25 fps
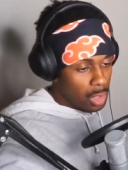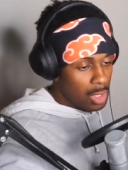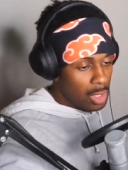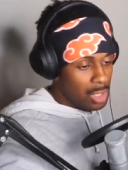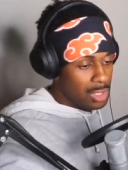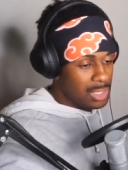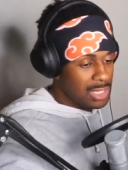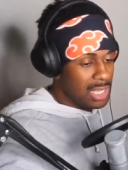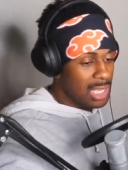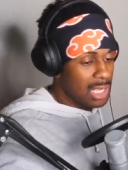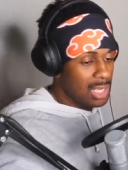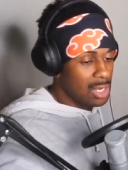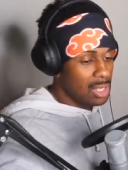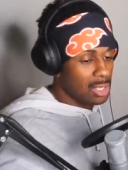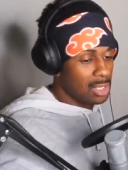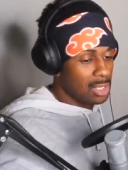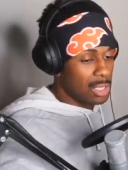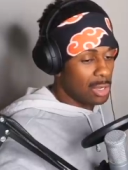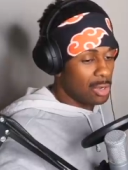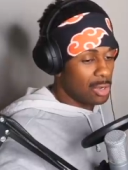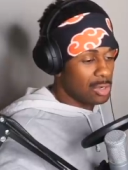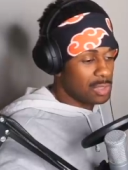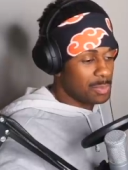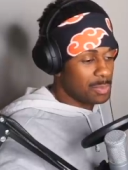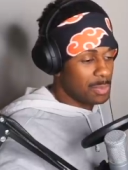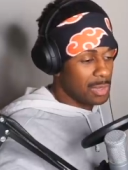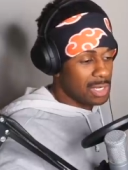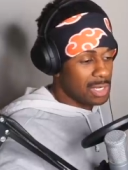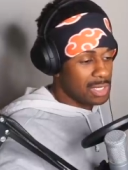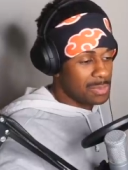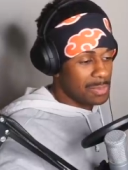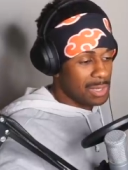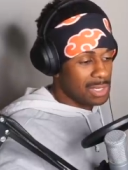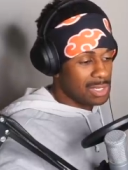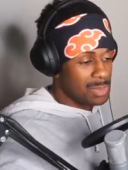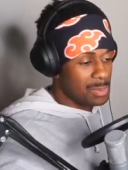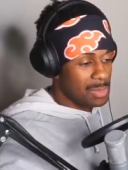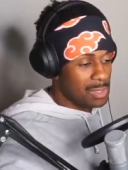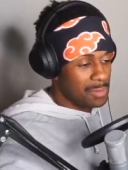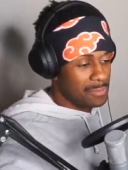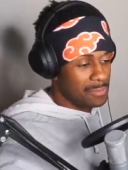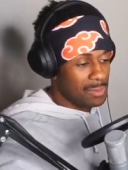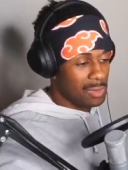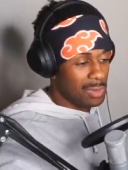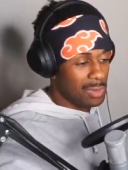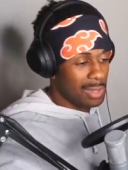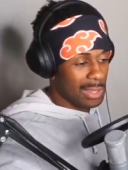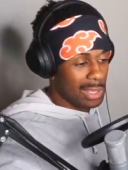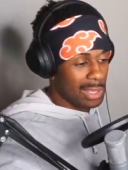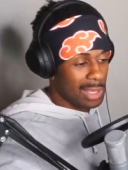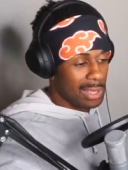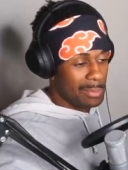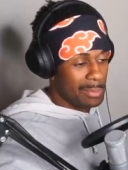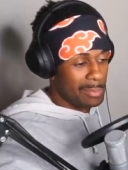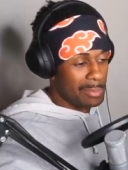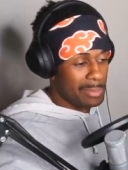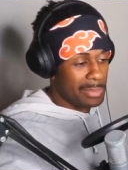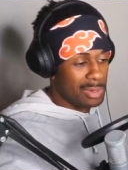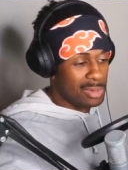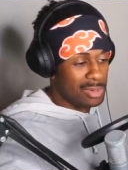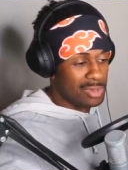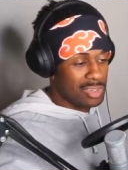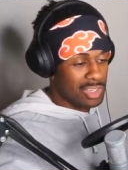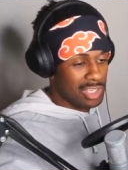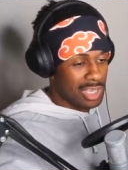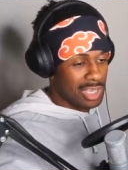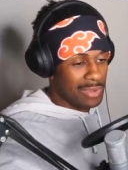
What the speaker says: Taking a coach bus makes me feel like I'm bougie.